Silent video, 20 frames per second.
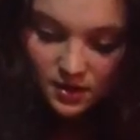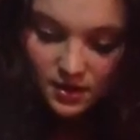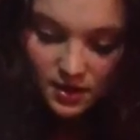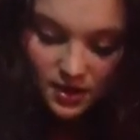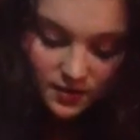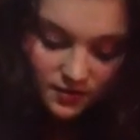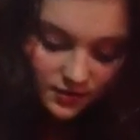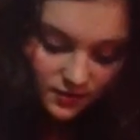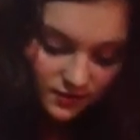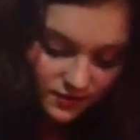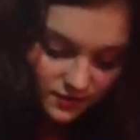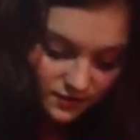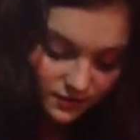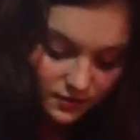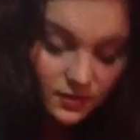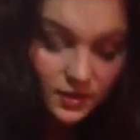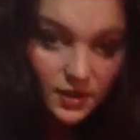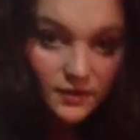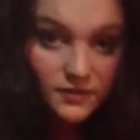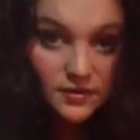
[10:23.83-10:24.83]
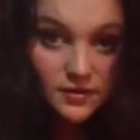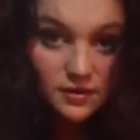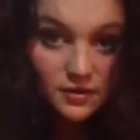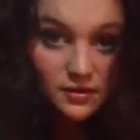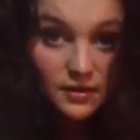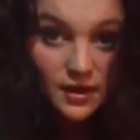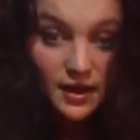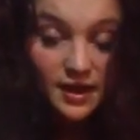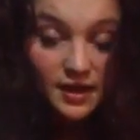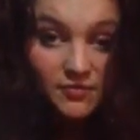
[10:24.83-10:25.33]
and there's still love in your
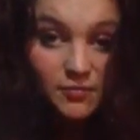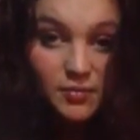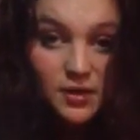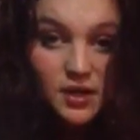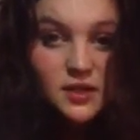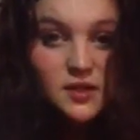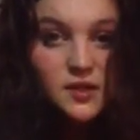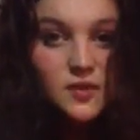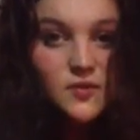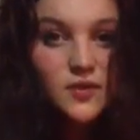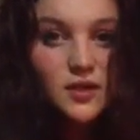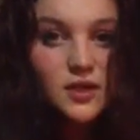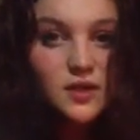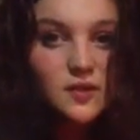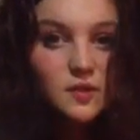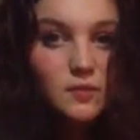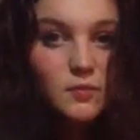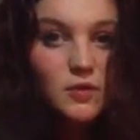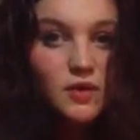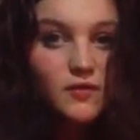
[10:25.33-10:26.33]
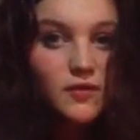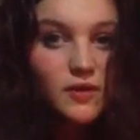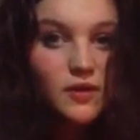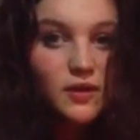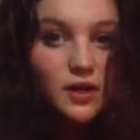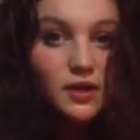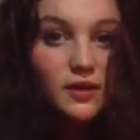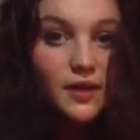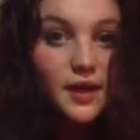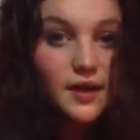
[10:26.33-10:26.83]
life, but I just feel like it's going to be a
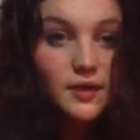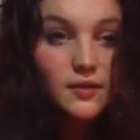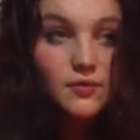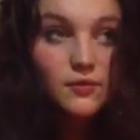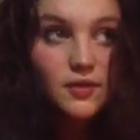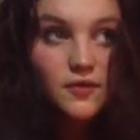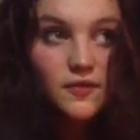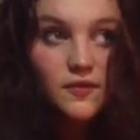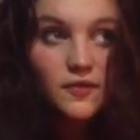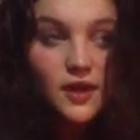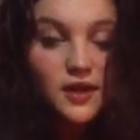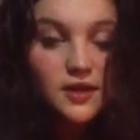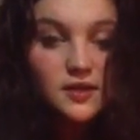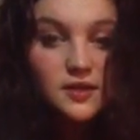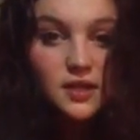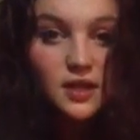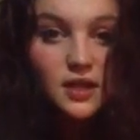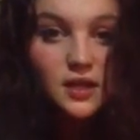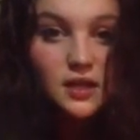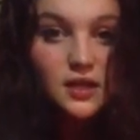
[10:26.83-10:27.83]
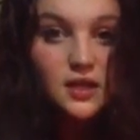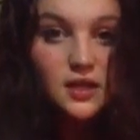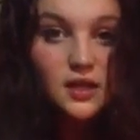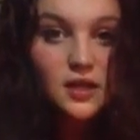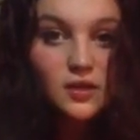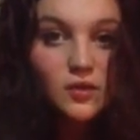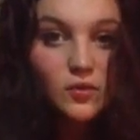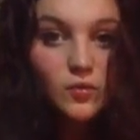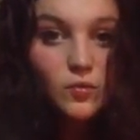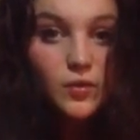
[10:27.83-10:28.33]
very, like, reflecting
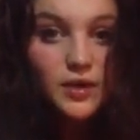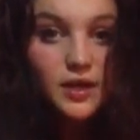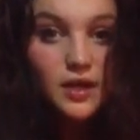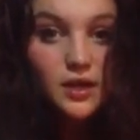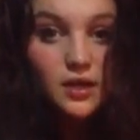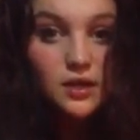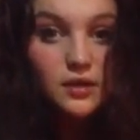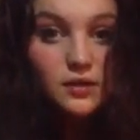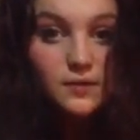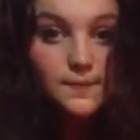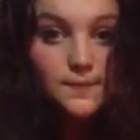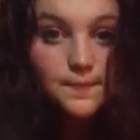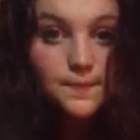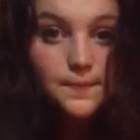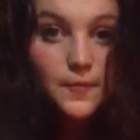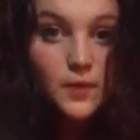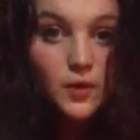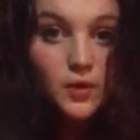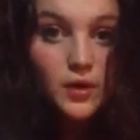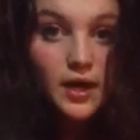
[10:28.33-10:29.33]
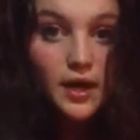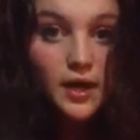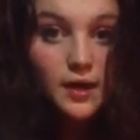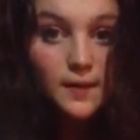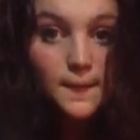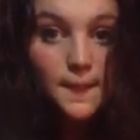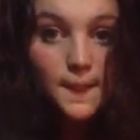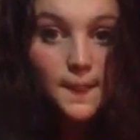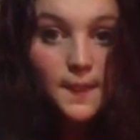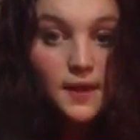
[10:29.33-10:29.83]
week, okay?
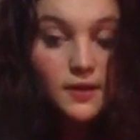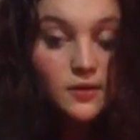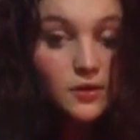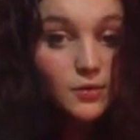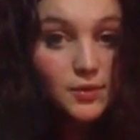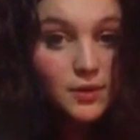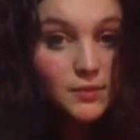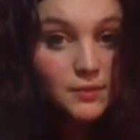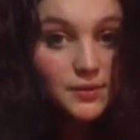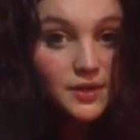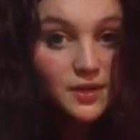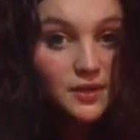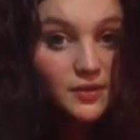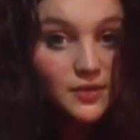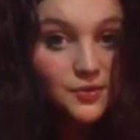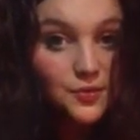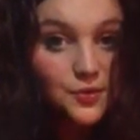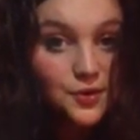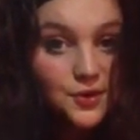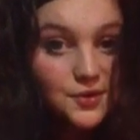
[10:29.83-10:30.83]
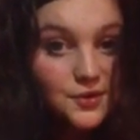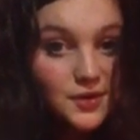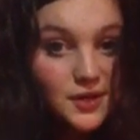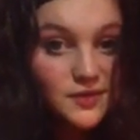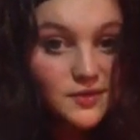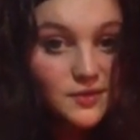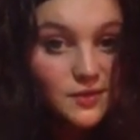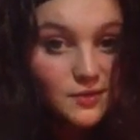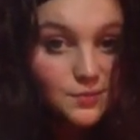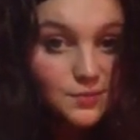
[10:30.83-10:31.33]
And you'll be able to get through it. You
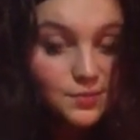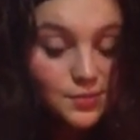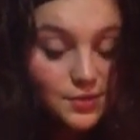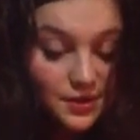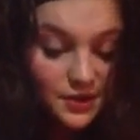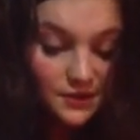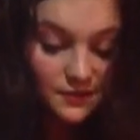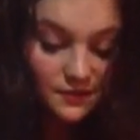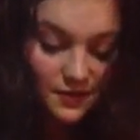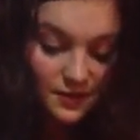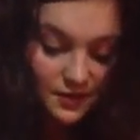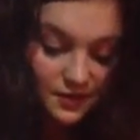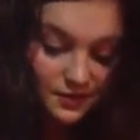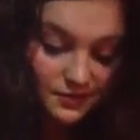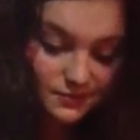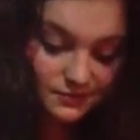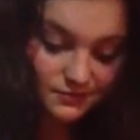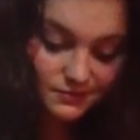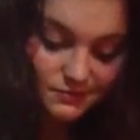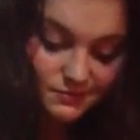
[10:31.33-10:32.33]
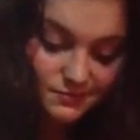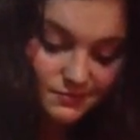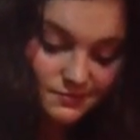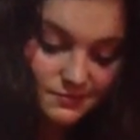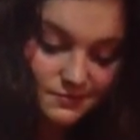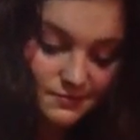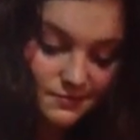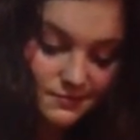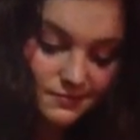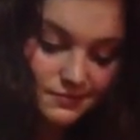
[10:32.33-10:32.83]
guys are pretty fucking
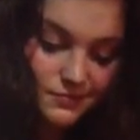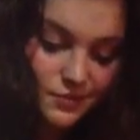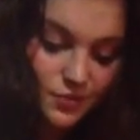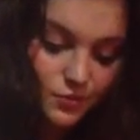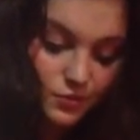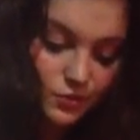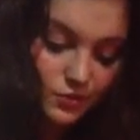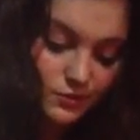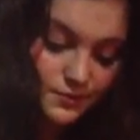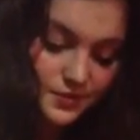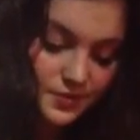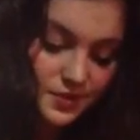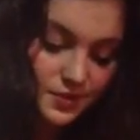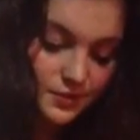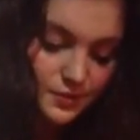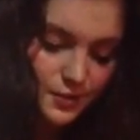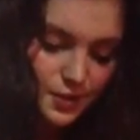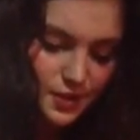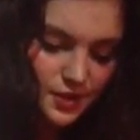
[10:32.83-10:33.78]
cool. So,